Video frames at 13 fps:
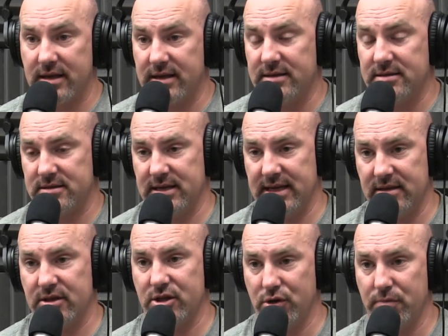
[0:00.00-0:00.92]
is
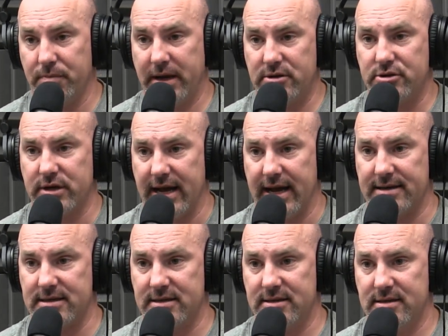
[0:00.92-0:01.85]
in the new Patriot
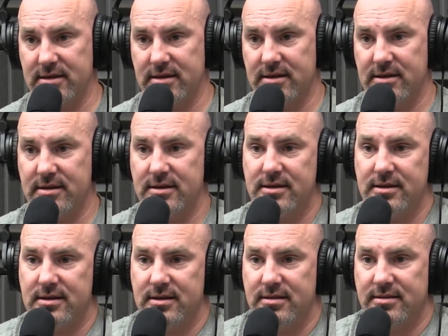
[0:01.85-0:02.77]
Act.
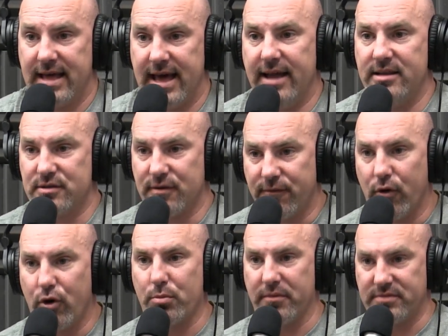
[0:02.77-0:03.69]
That is a
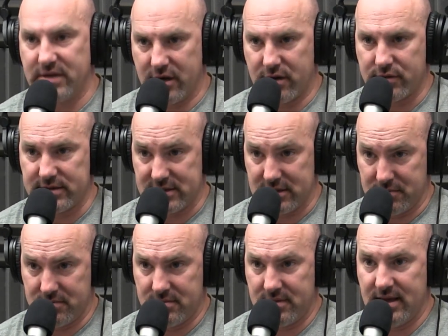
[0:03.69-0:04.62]
form of
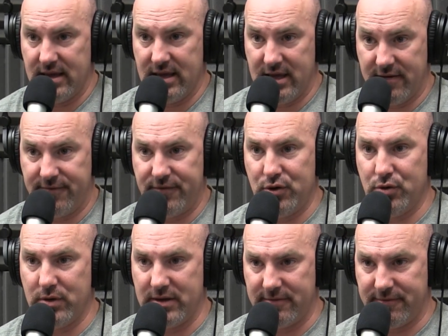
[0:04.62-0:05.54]
terrorism if
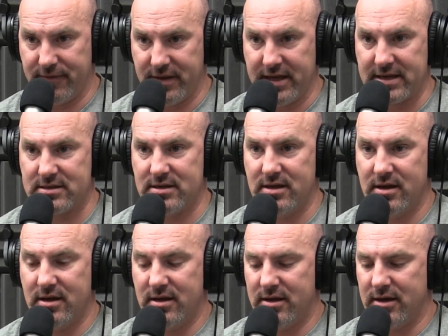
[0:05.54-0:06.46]
you inflict
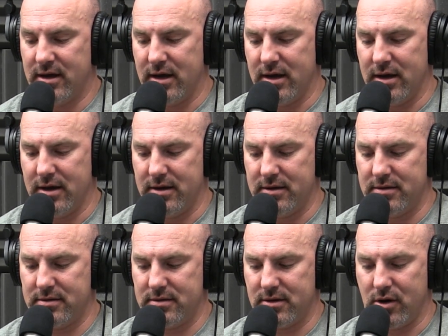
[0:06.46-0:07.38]
uh,
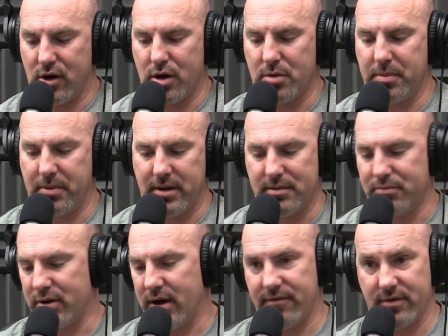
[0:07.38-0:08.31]
harm upon the
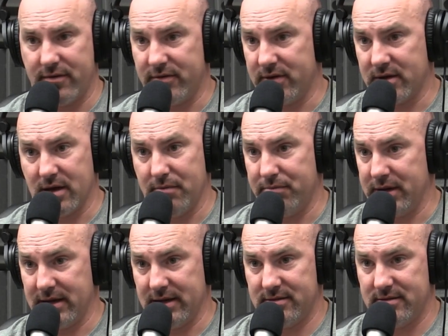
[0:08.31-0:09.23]
profit of a
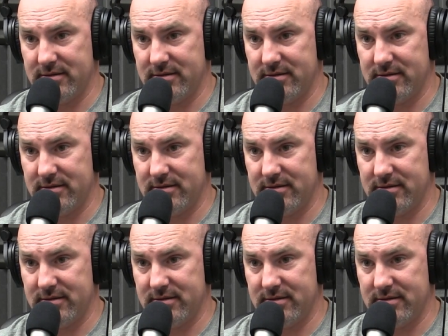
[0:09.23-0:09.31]
company.